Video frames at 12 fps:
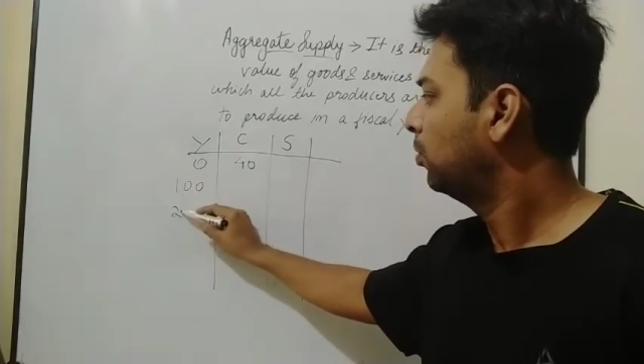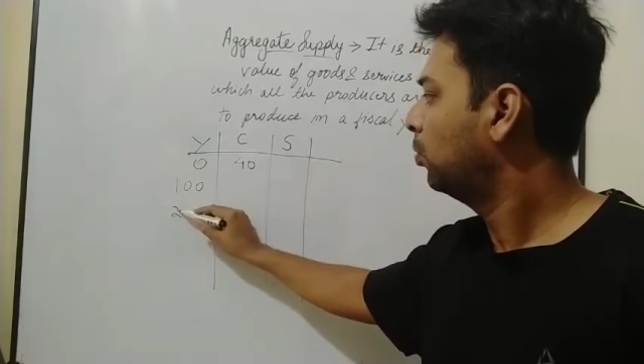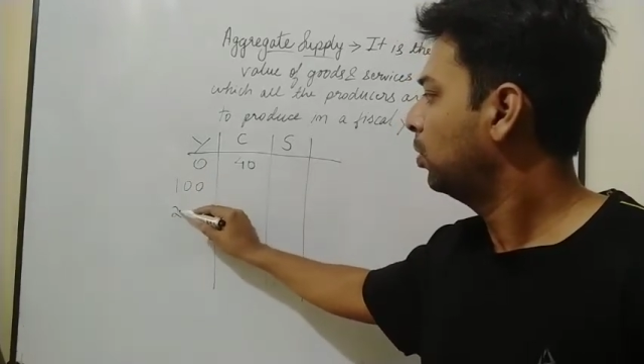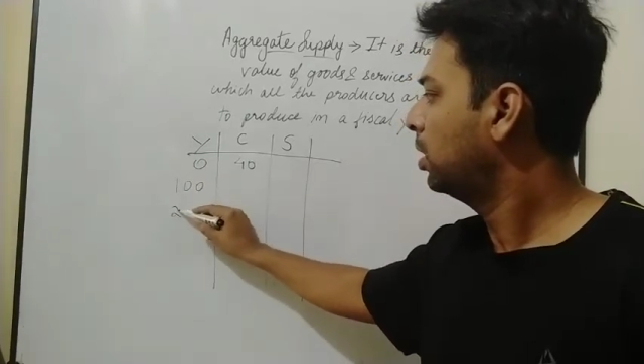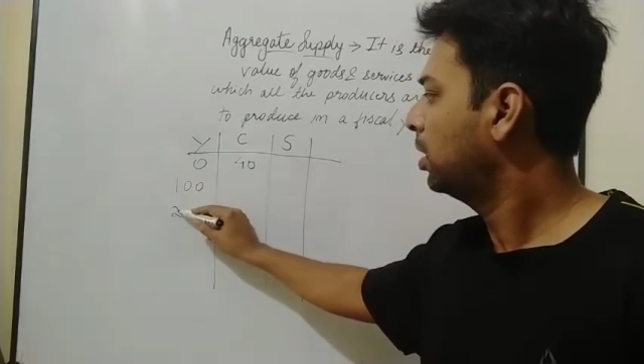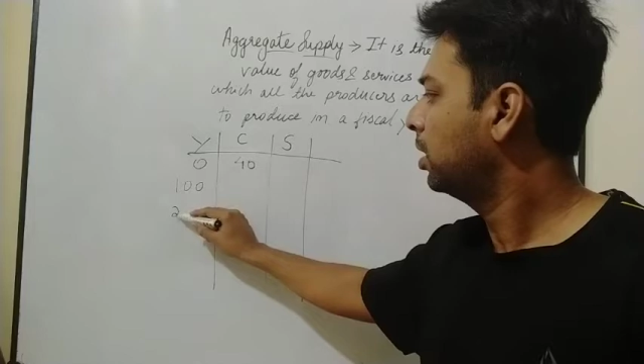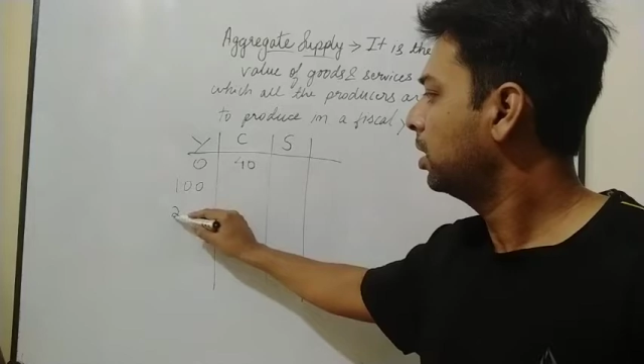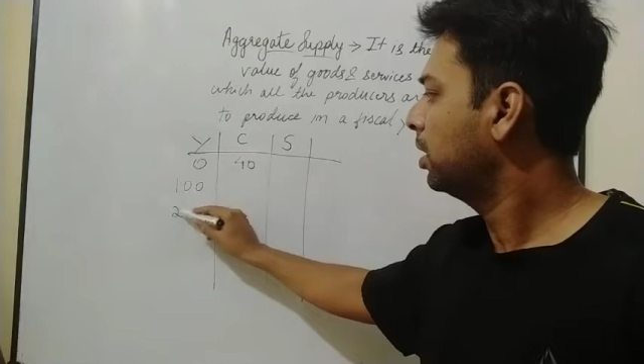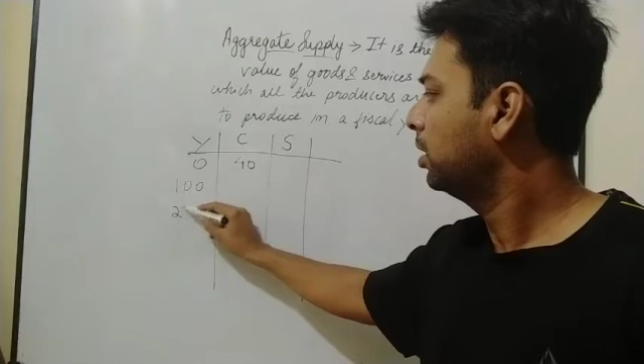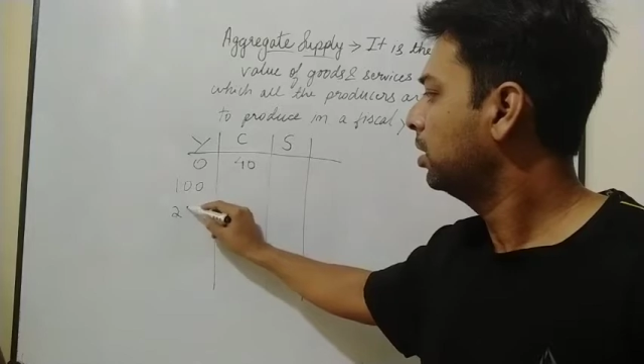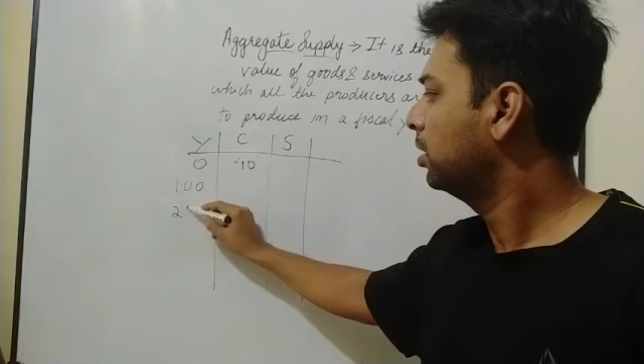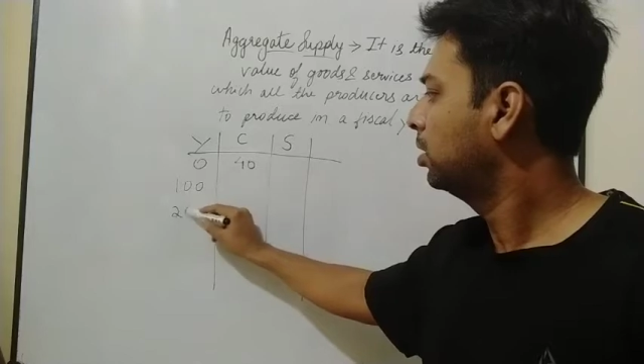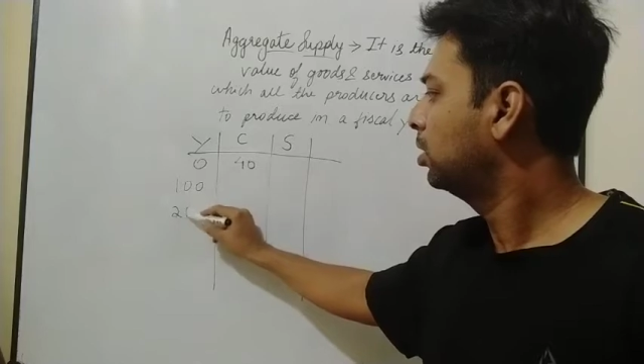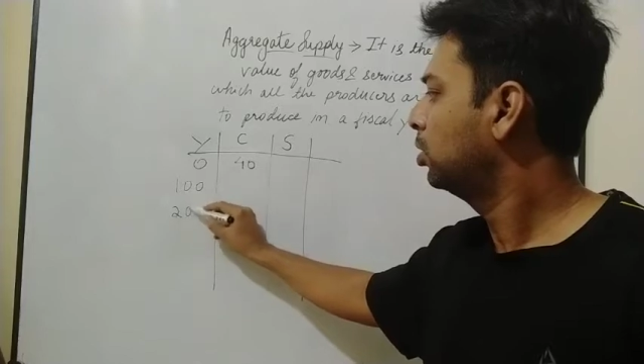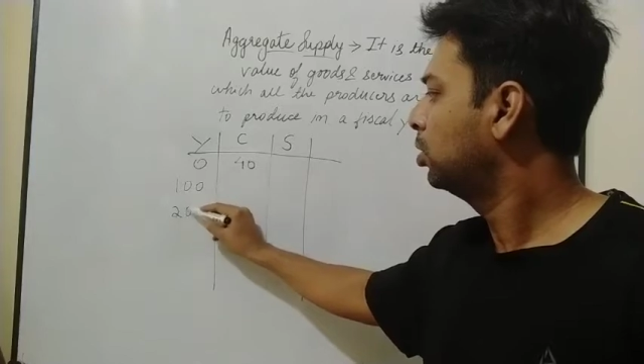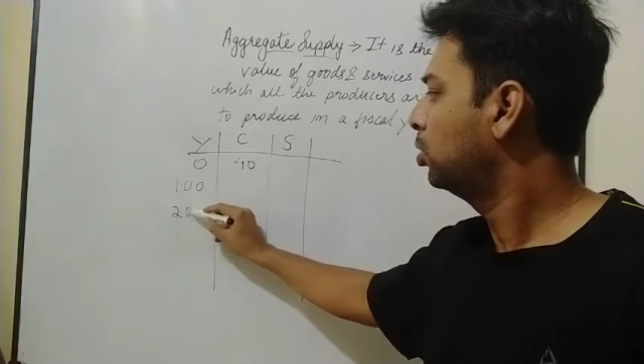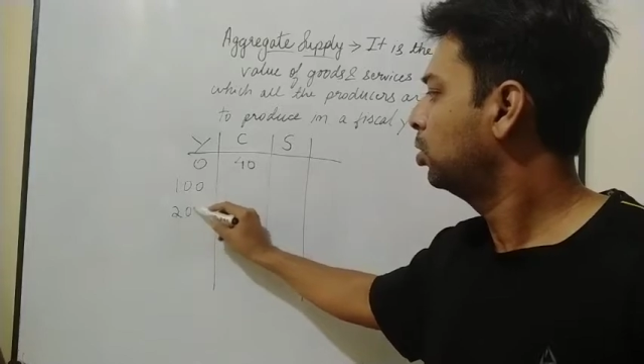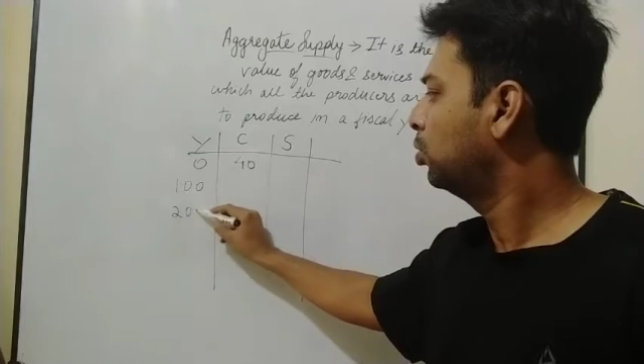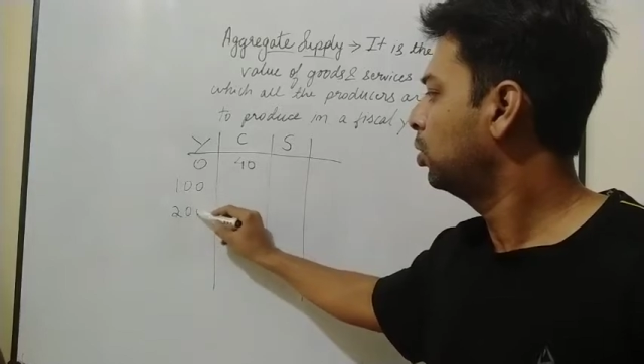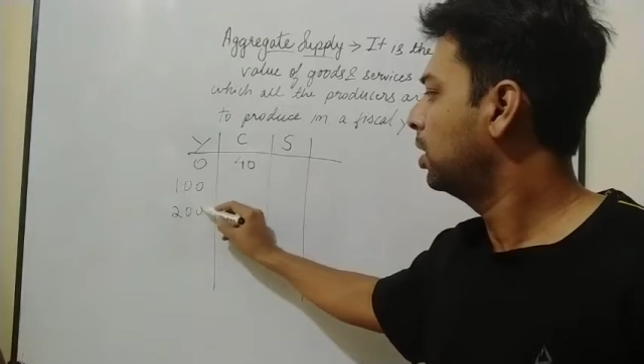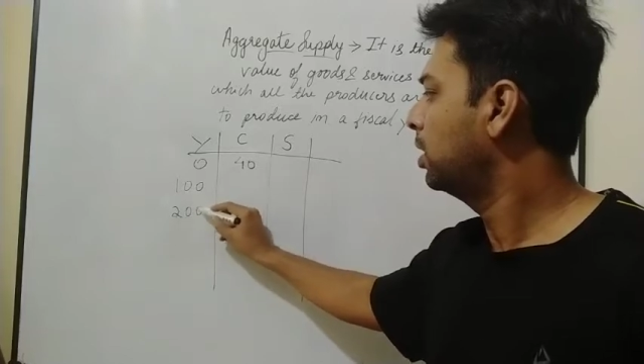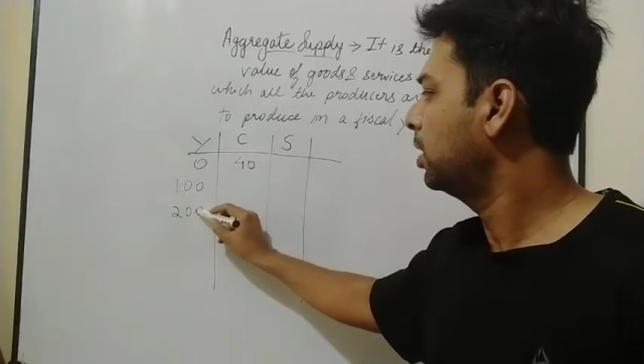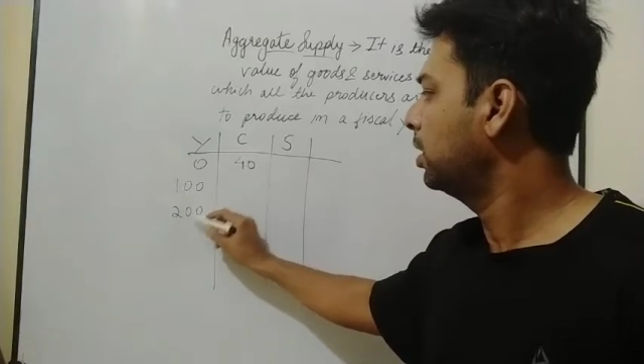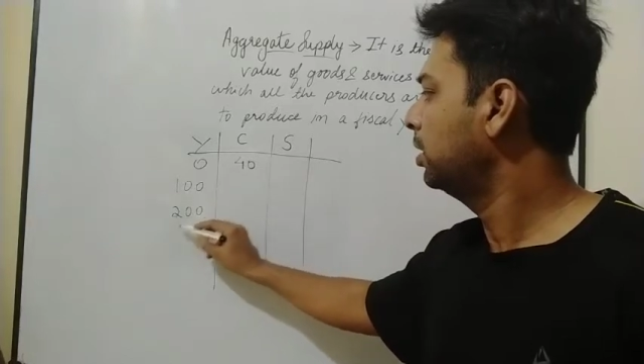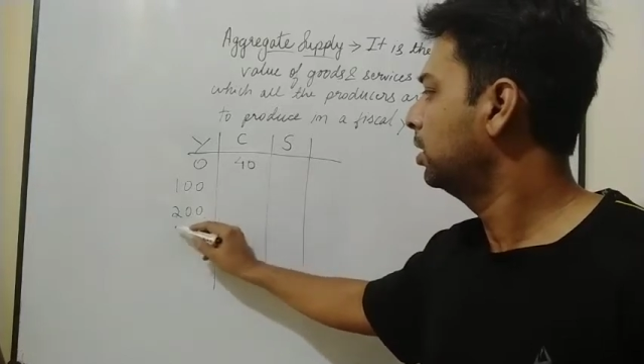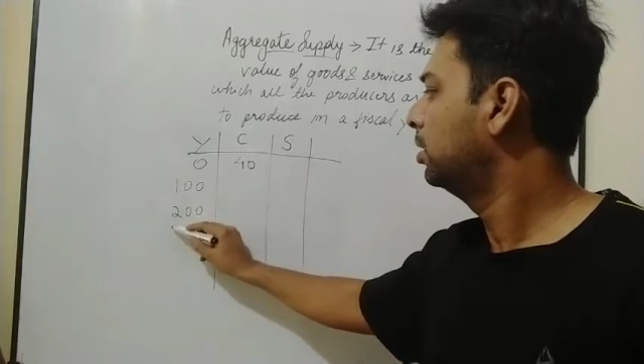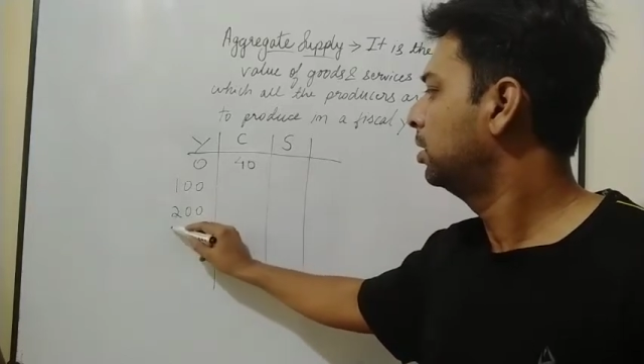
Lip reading: 100, 200,